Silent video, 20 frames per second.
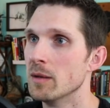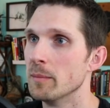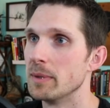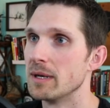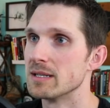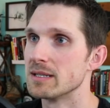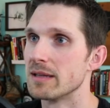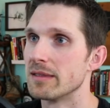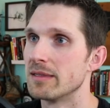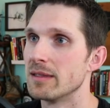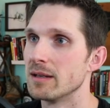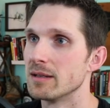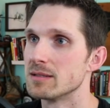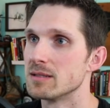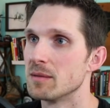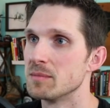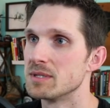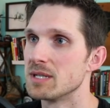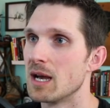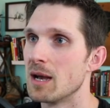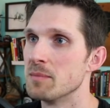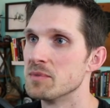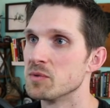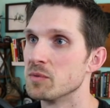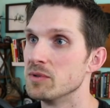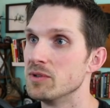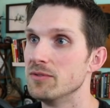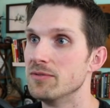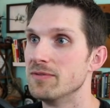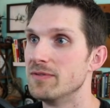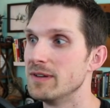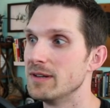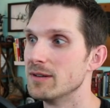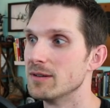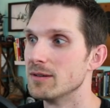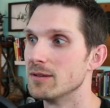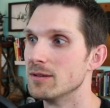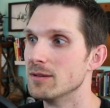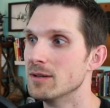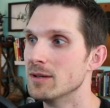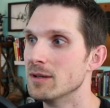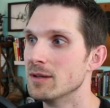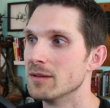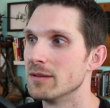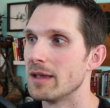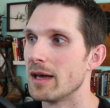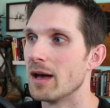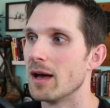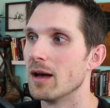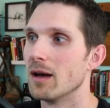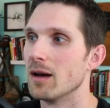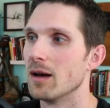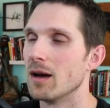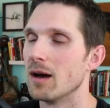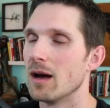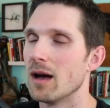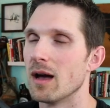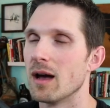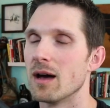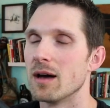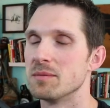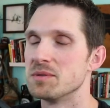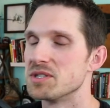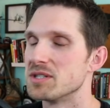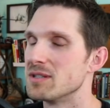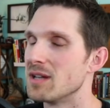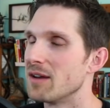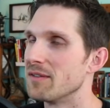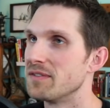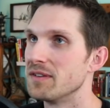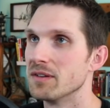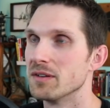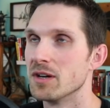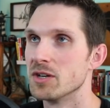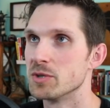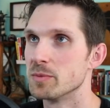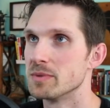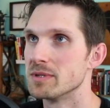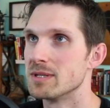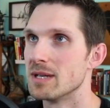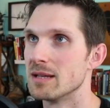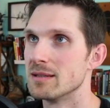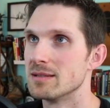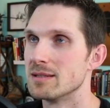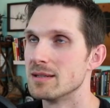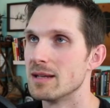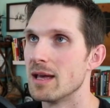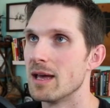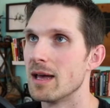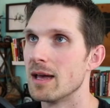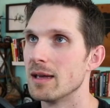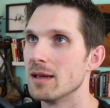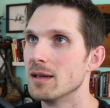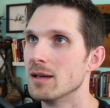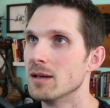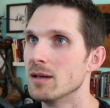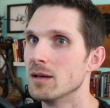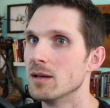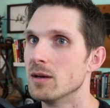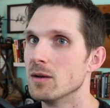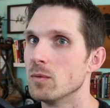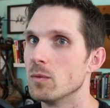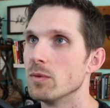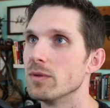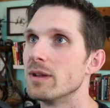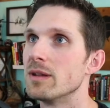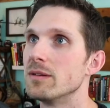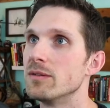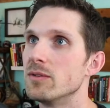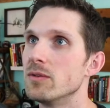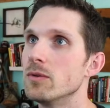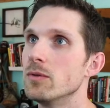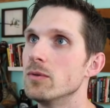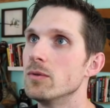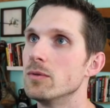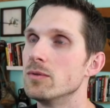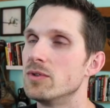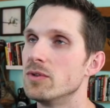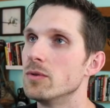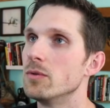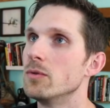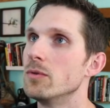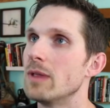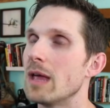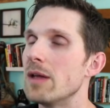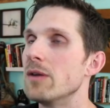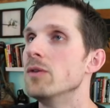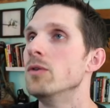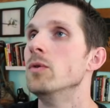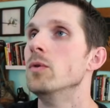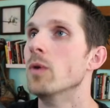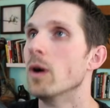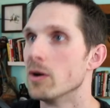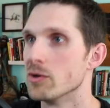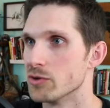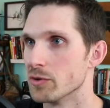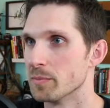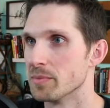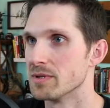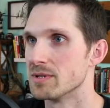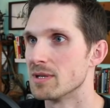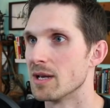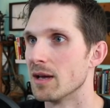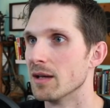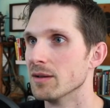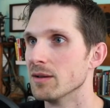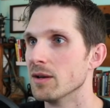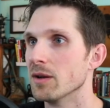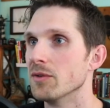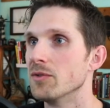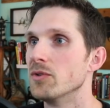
because I think sometimes when you feel that oh, I'm just not feeling 100% today, well then do yeah. do that new 100%. You know,